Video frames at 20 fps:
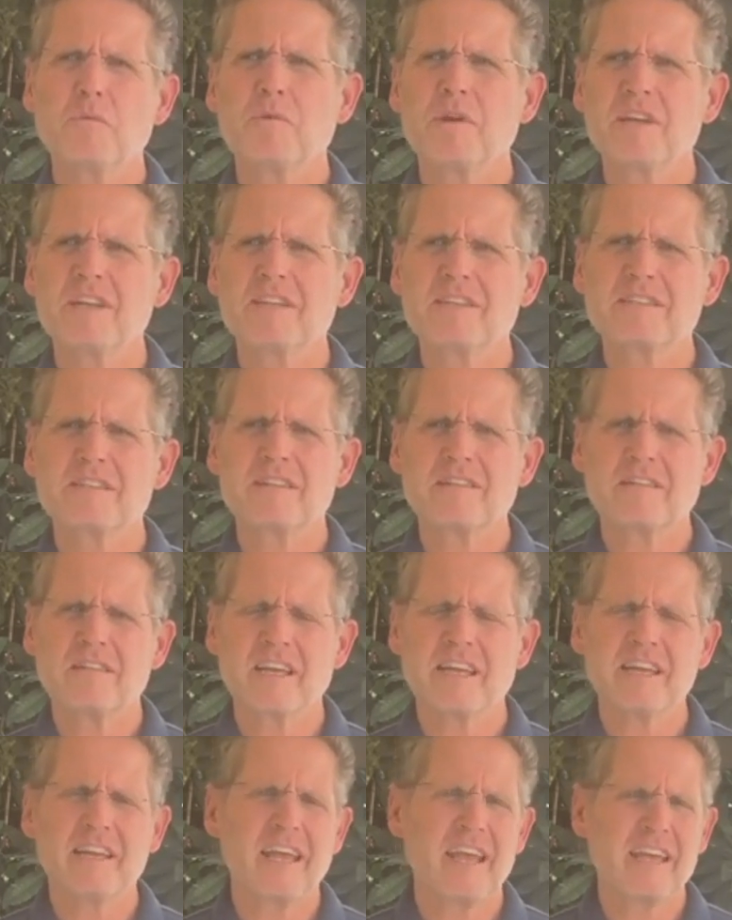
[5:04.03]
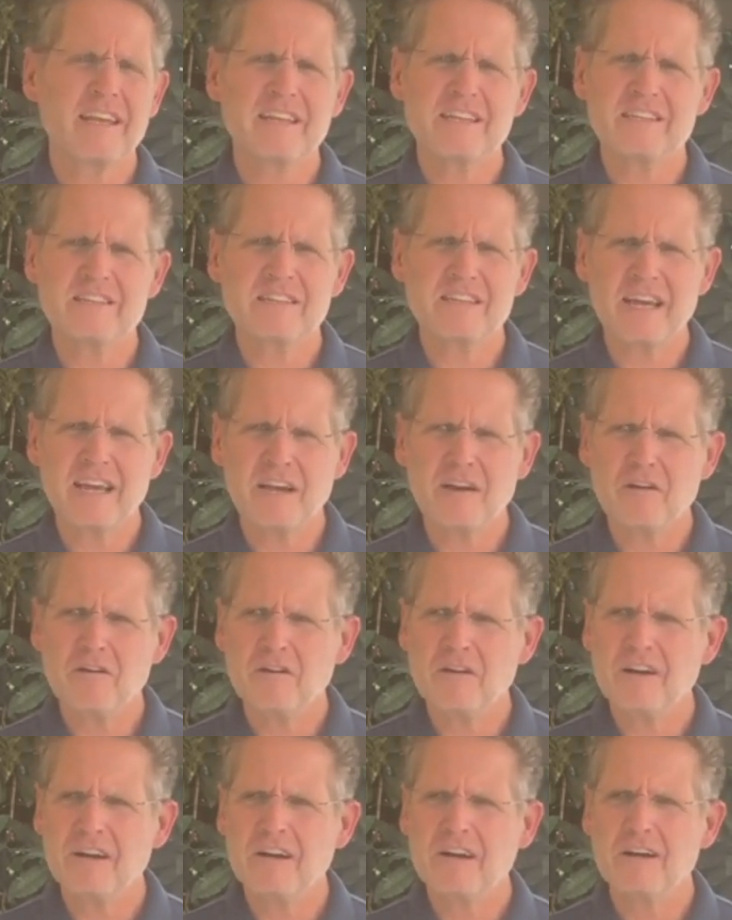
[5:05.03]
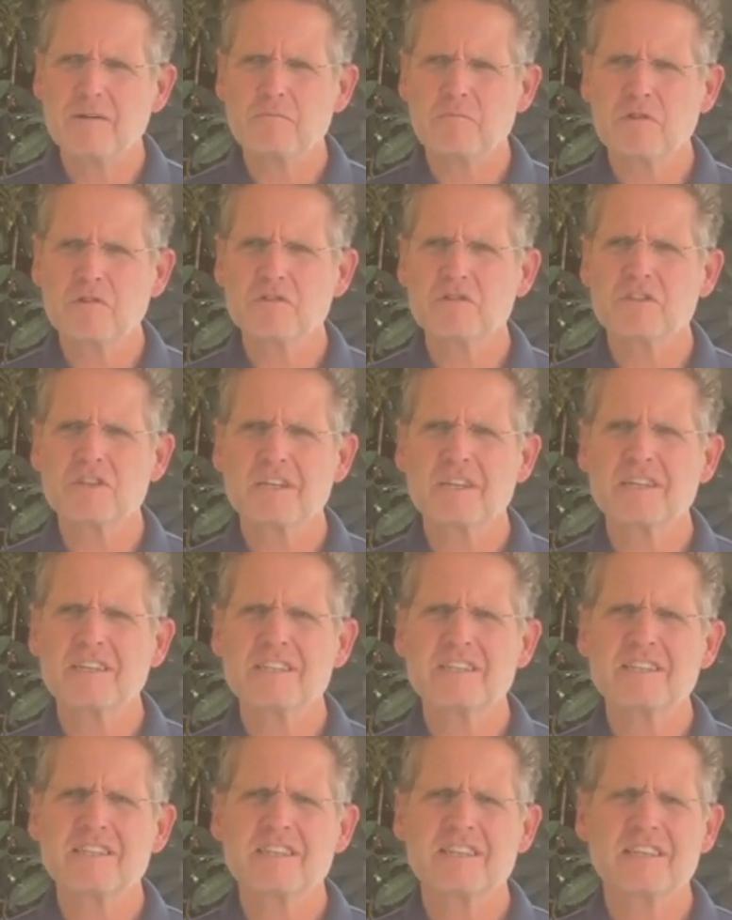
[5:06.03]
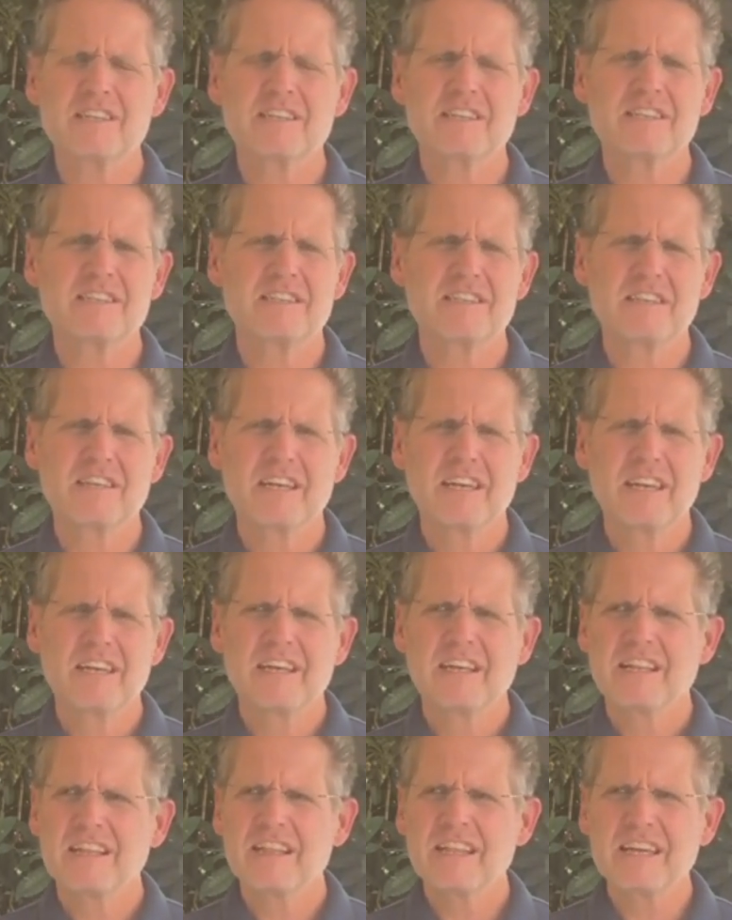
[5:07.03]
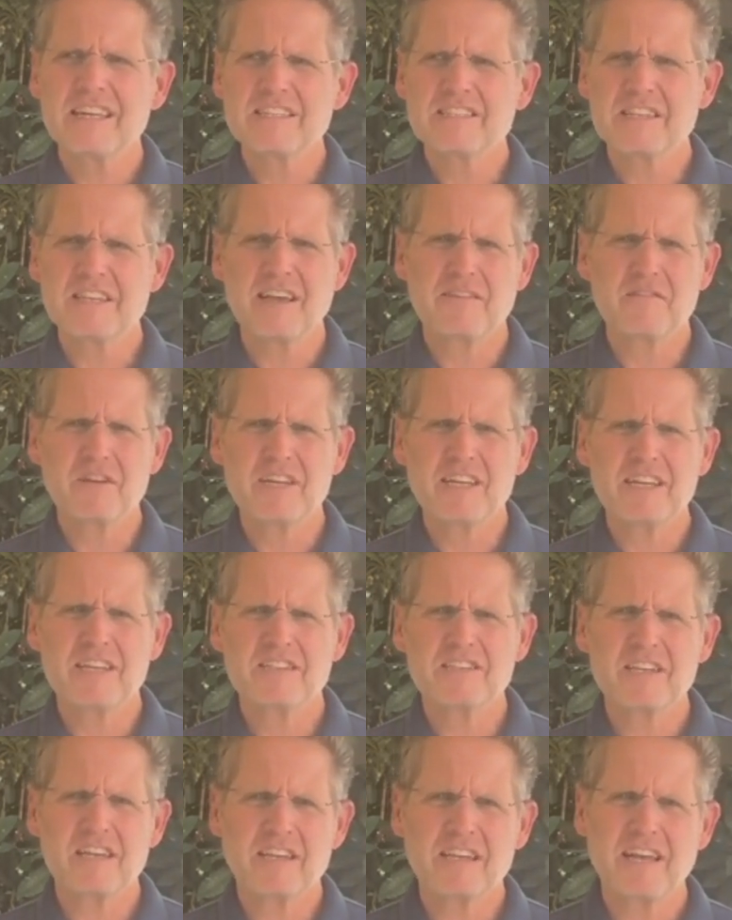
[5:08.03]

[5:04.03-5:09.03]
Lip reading: in his late 80s now. Bruce is in his late 70s.